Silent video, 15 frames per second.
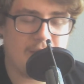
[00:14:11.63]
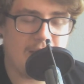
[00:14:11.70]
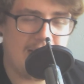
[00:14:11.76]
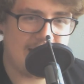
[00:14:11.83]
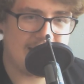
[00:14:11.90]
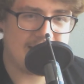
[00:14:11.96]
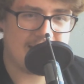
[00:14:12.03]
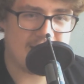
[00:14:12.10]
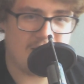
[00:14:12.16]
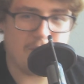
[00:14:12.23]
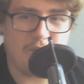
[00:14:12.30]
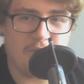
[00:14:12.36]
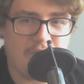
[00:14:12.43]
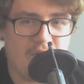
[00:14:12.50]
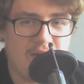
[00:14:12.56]
And he says, "I
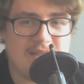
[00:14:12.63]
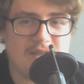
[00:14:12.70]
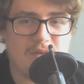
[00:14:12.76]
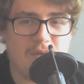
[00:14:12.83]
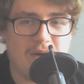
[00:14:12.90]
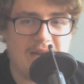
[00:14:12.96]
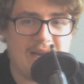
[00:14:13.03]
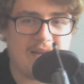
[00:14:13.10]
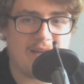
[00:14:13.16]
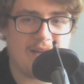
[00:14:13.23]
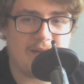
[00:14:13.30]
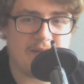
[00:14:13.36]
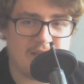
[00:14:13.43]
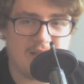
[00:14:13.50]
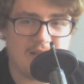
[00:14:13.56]
will find a way,
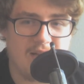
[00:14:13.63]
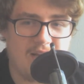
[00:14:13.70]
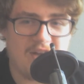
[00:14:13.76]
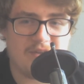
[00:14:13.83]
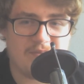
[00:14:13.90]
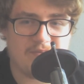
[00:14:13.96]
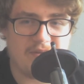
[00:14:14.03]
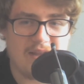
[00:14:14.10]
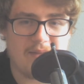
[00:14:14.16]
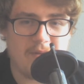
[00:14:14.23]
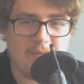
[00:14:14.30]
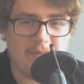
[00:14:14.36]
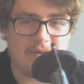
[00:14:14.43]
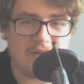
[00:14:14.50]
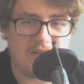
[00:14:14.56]
to the last breath in
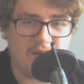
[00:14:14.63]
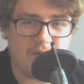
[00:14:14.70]
my body,